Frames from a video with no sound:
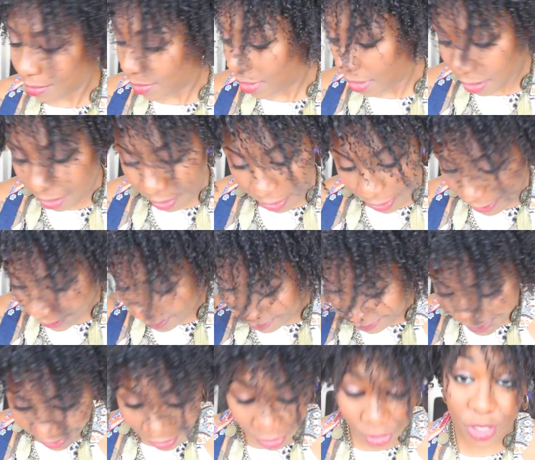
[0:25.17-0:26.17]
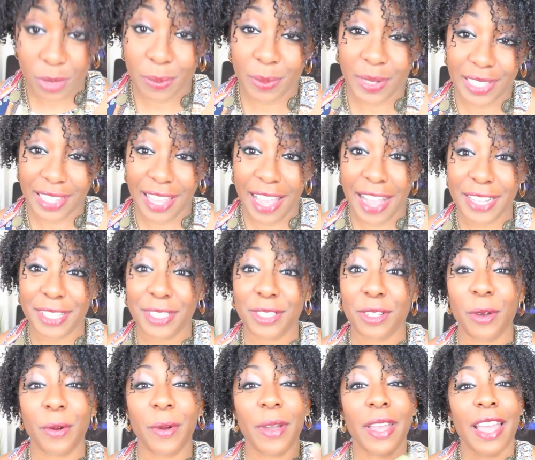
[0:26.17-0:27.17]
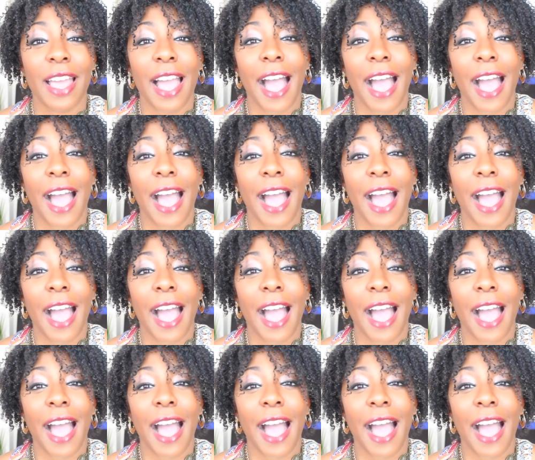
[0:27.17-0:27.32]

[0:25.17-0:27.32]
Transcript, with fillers: girl it's just been a lot. So